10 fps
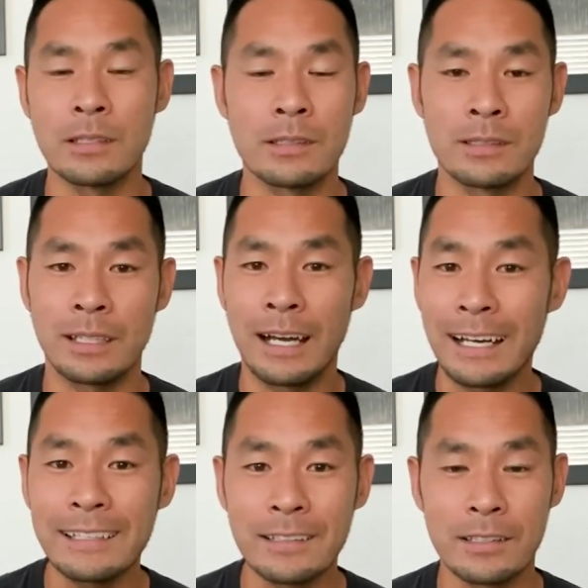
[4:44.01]
in His
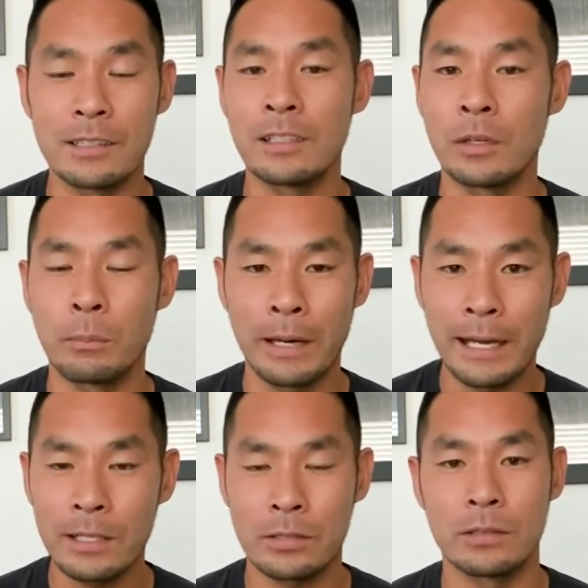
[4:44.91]
kindness and
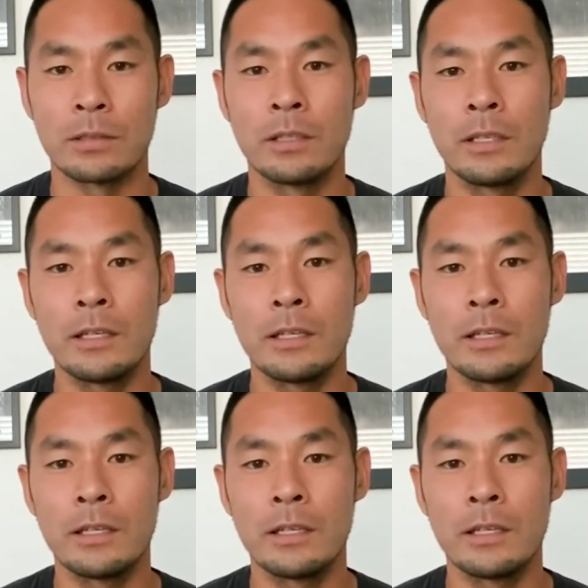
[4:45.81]
compassion,